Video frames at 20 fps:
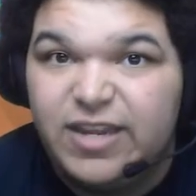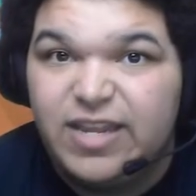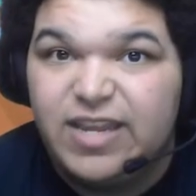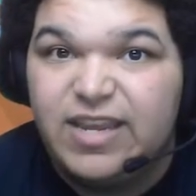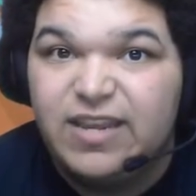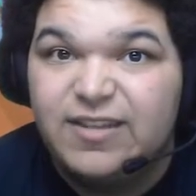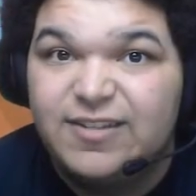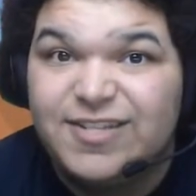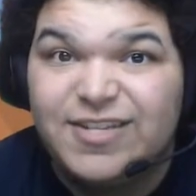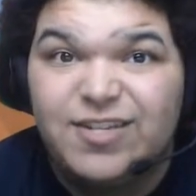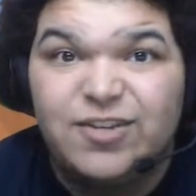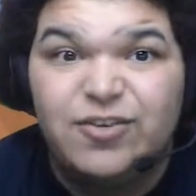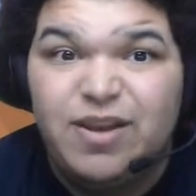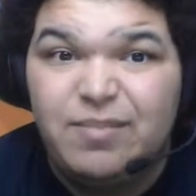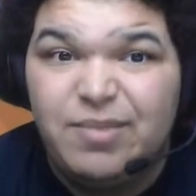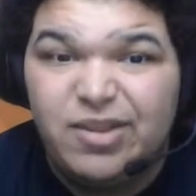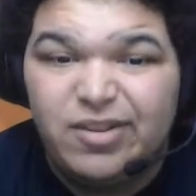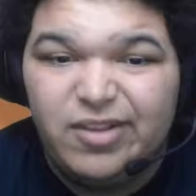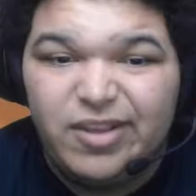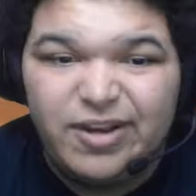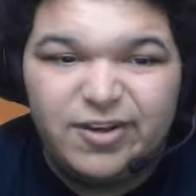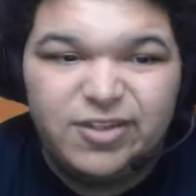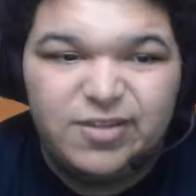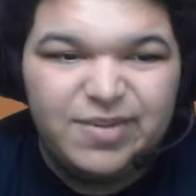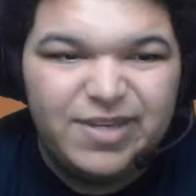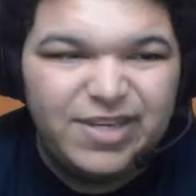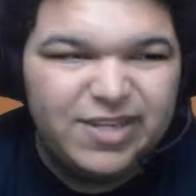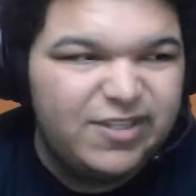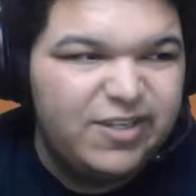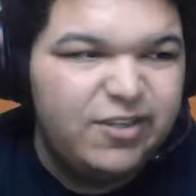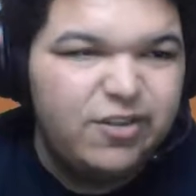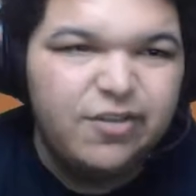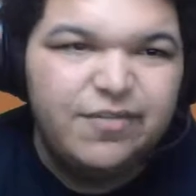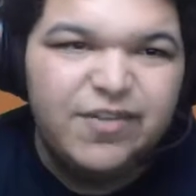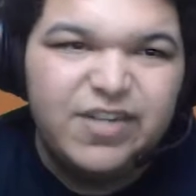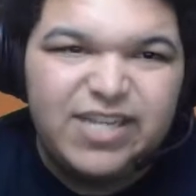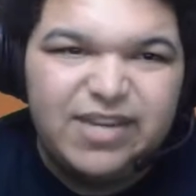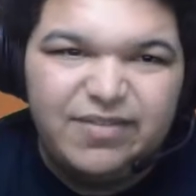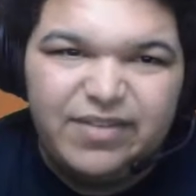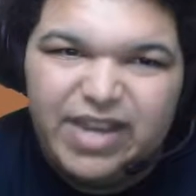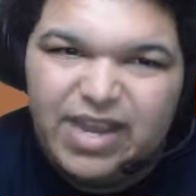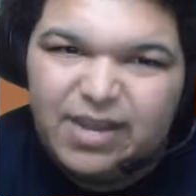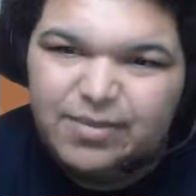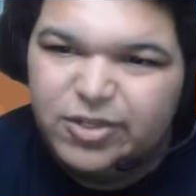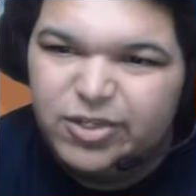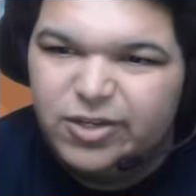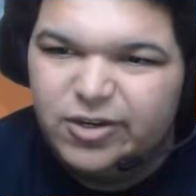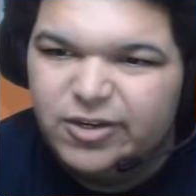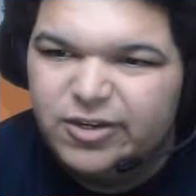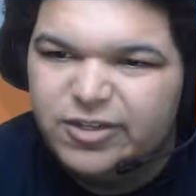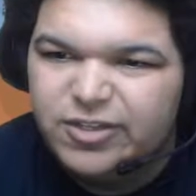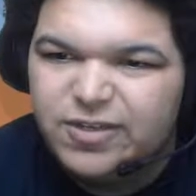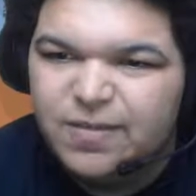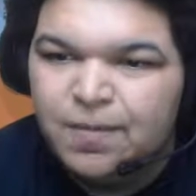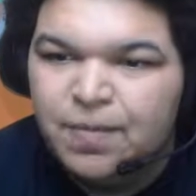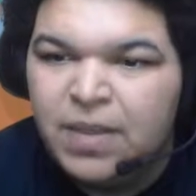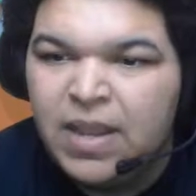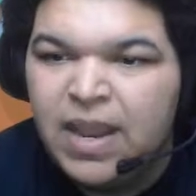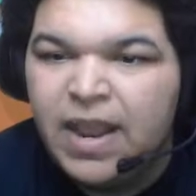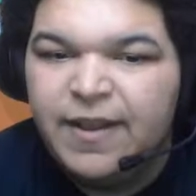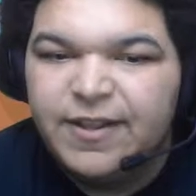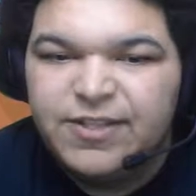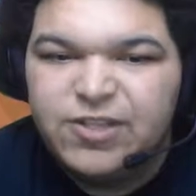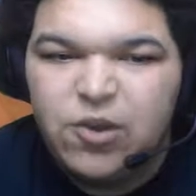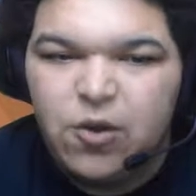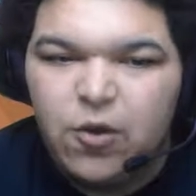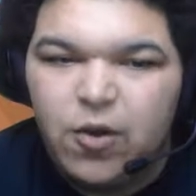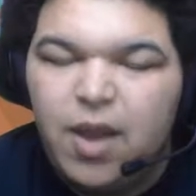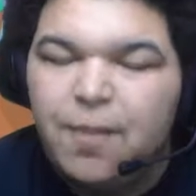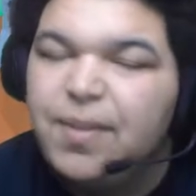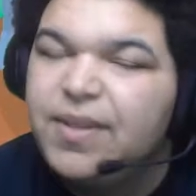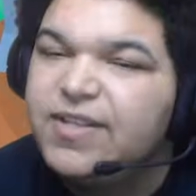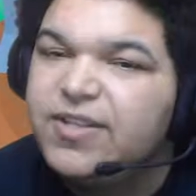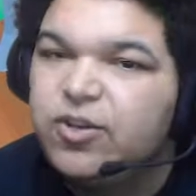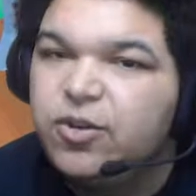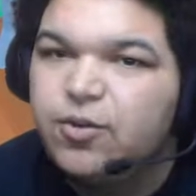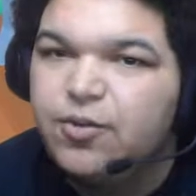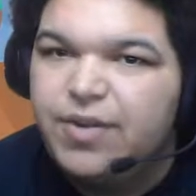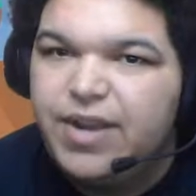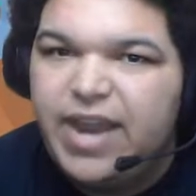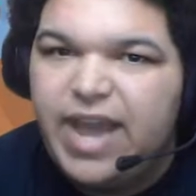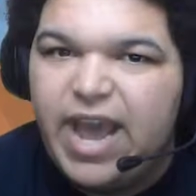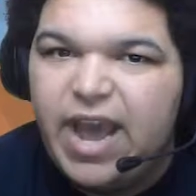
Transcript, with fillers: on the Geek Citra emulators because neither of us have capture cards. So up until